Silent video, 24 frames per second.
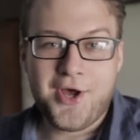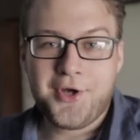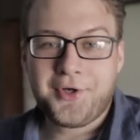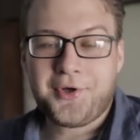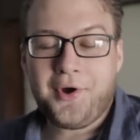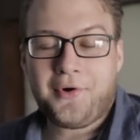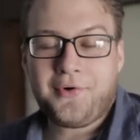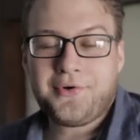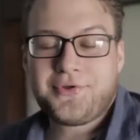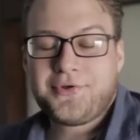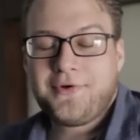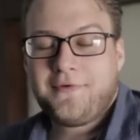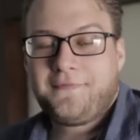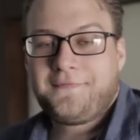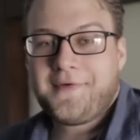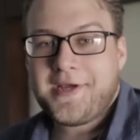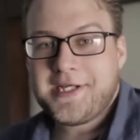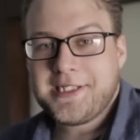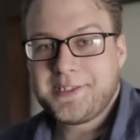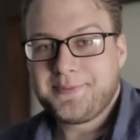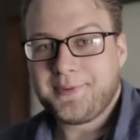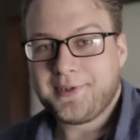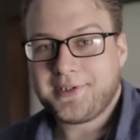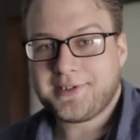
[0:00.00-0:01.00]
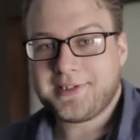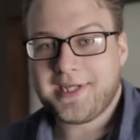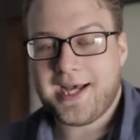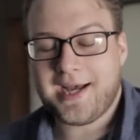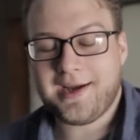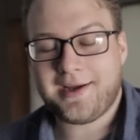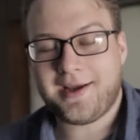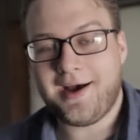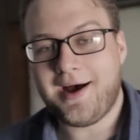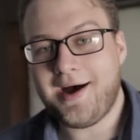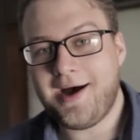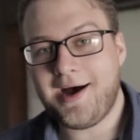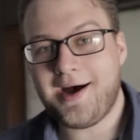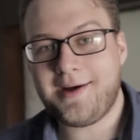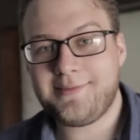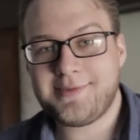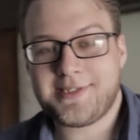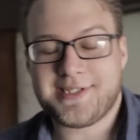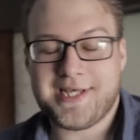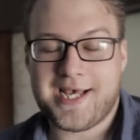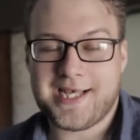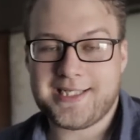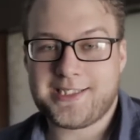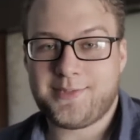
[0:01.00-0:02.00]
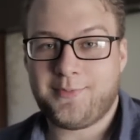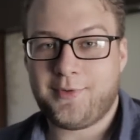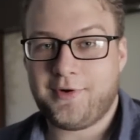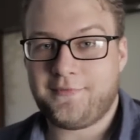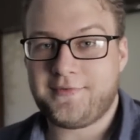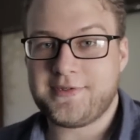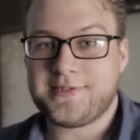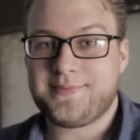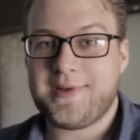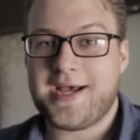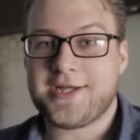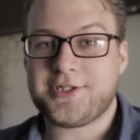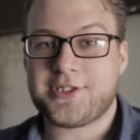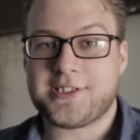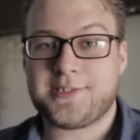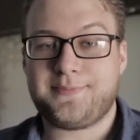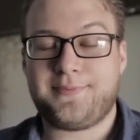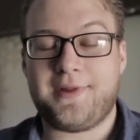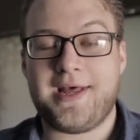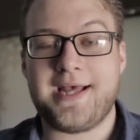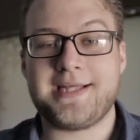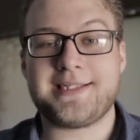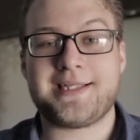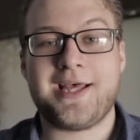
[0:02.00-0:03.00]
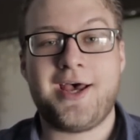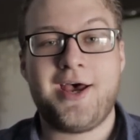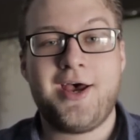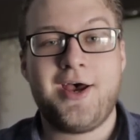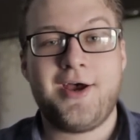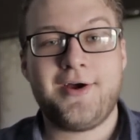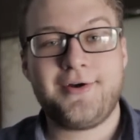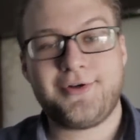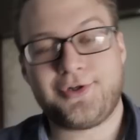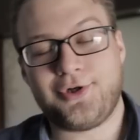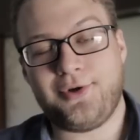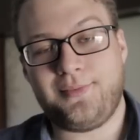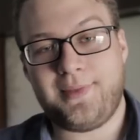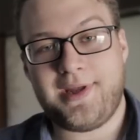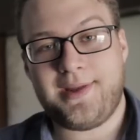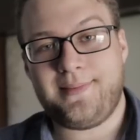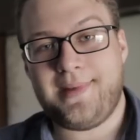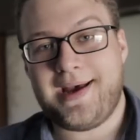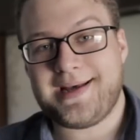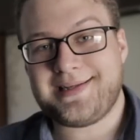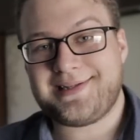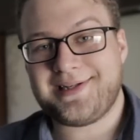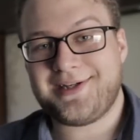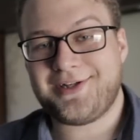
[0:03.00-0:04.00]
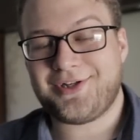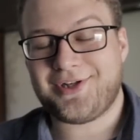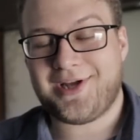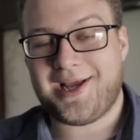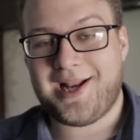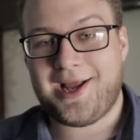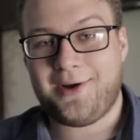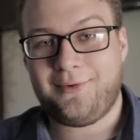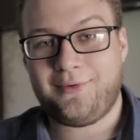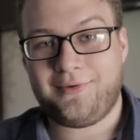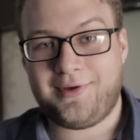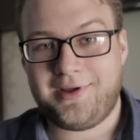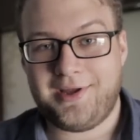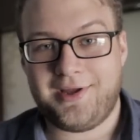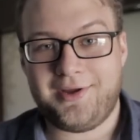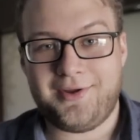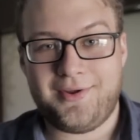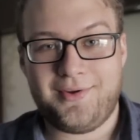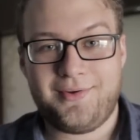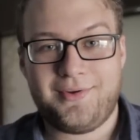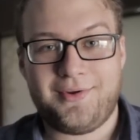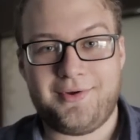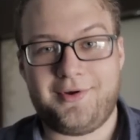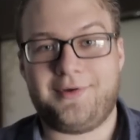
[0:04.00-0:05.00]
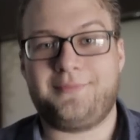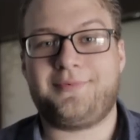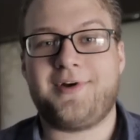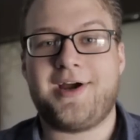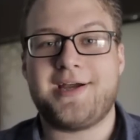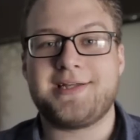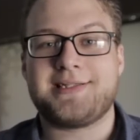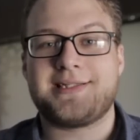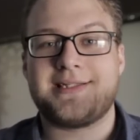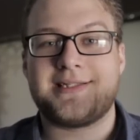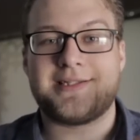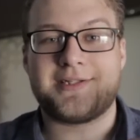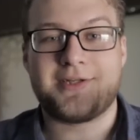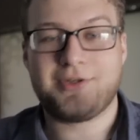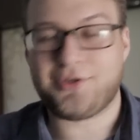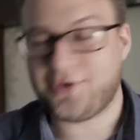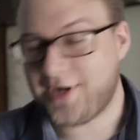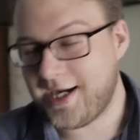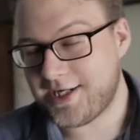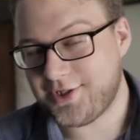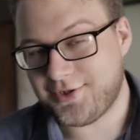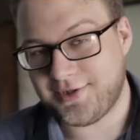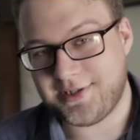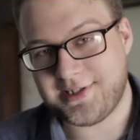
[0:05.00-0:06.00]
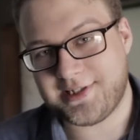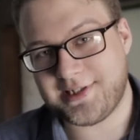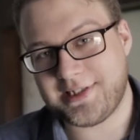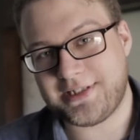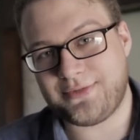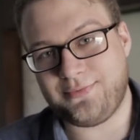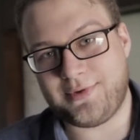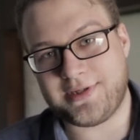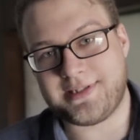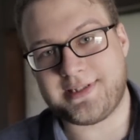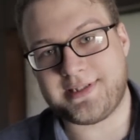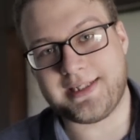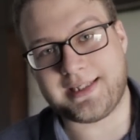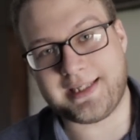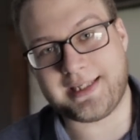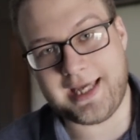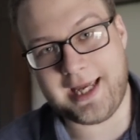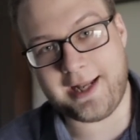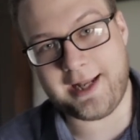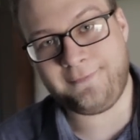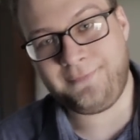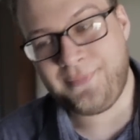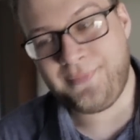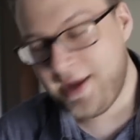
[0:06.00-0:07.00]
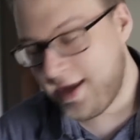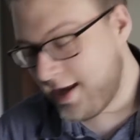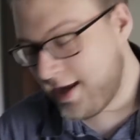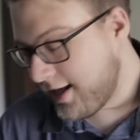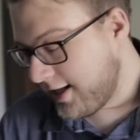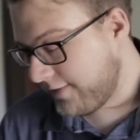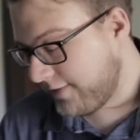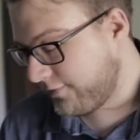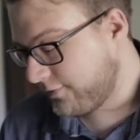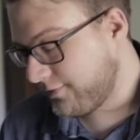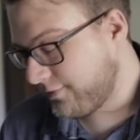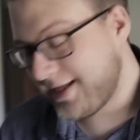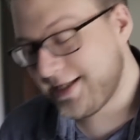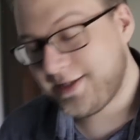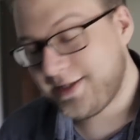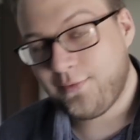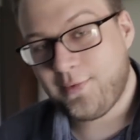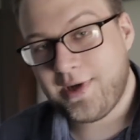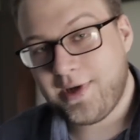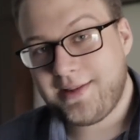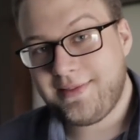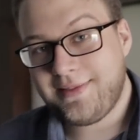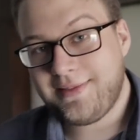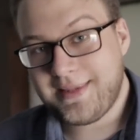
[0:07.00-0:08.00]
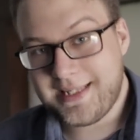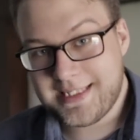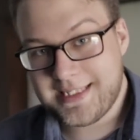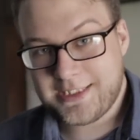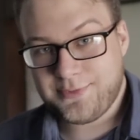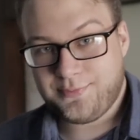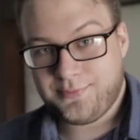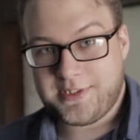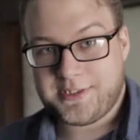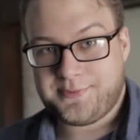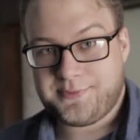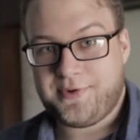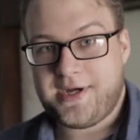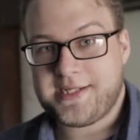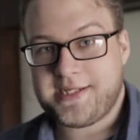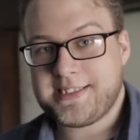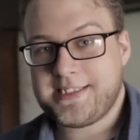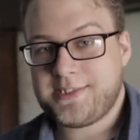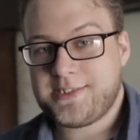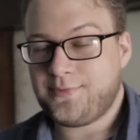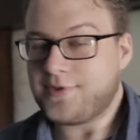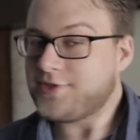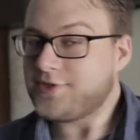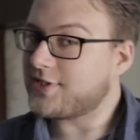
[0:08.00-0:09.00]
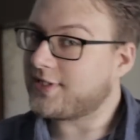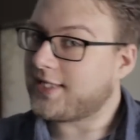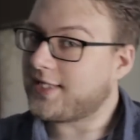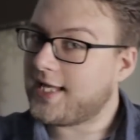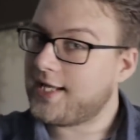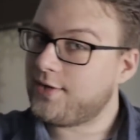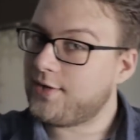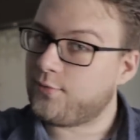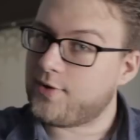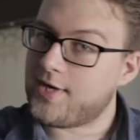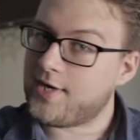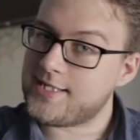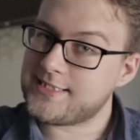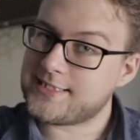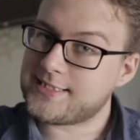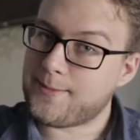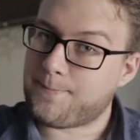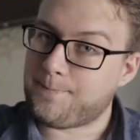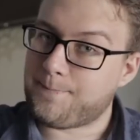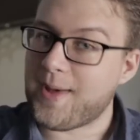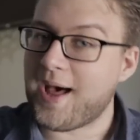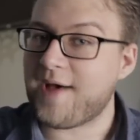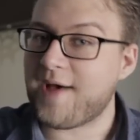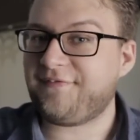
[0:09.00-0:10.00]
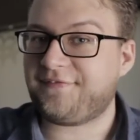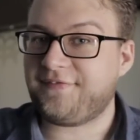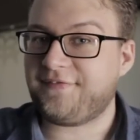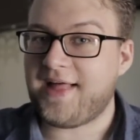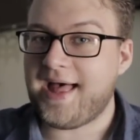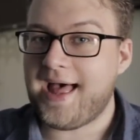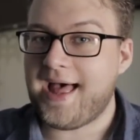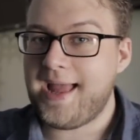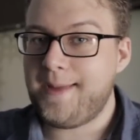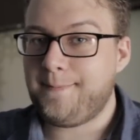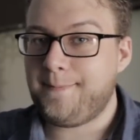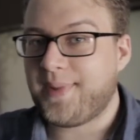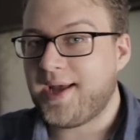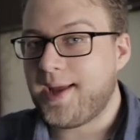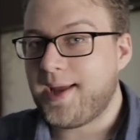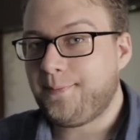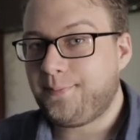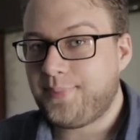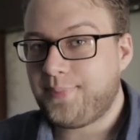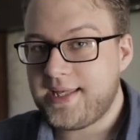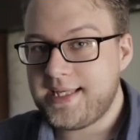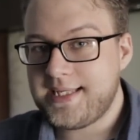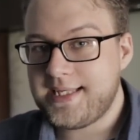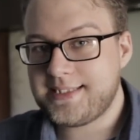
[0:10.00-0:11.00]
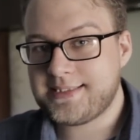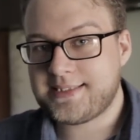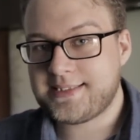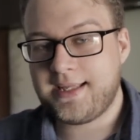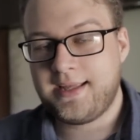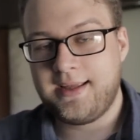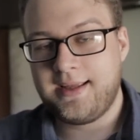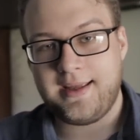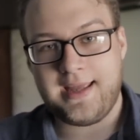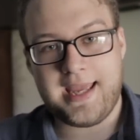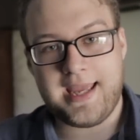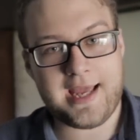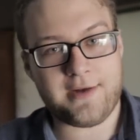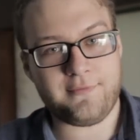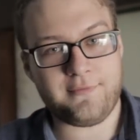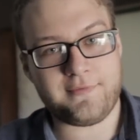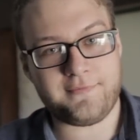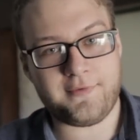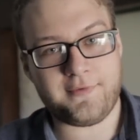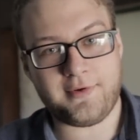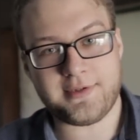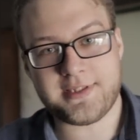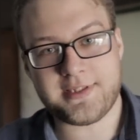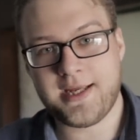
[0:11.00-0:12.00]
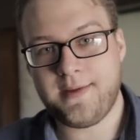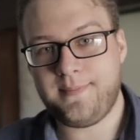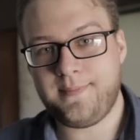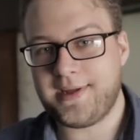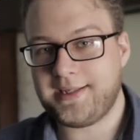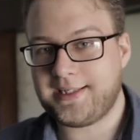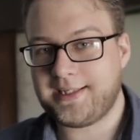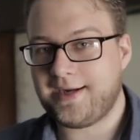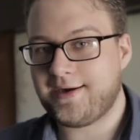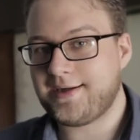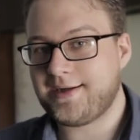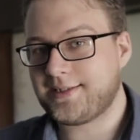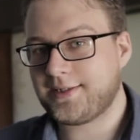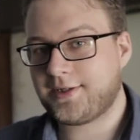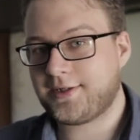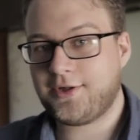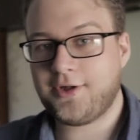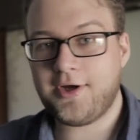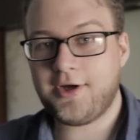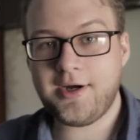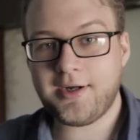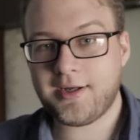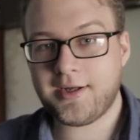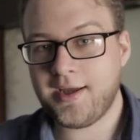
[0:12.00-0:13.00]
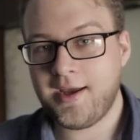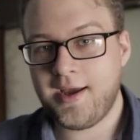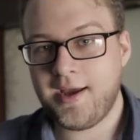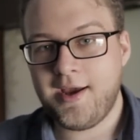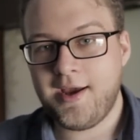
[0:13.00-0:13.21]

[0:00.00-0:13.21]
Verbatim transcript: Go to facebook.com slash Murphy's Magic Supplies shoot me a message and I will get you your prizes. Congratulations once again. If you'd like to win this week's prizes, which again was Pop Fly by Biz, and Revolt by Geraint Clarke